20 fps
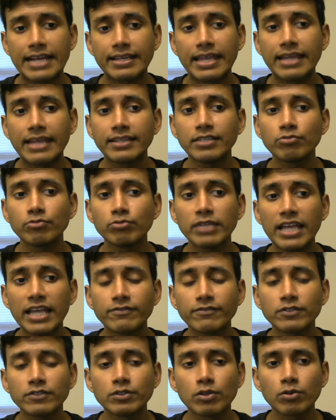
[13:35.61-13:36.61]
And we have
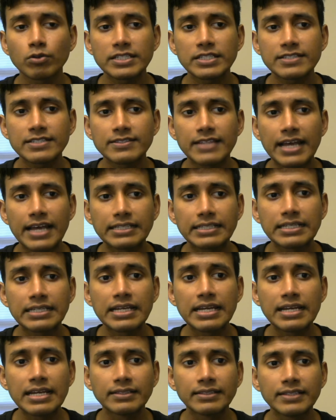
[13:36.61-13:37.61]
to notice that
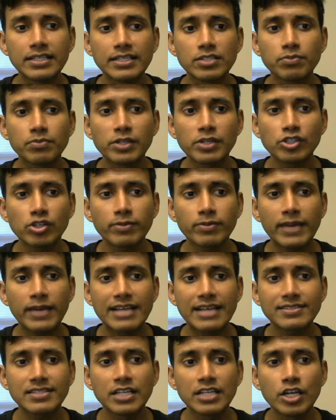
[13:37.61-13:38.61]
this bishop
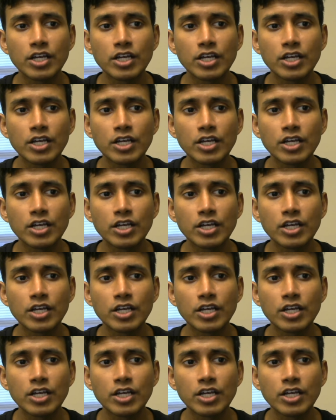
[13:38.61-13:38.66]
has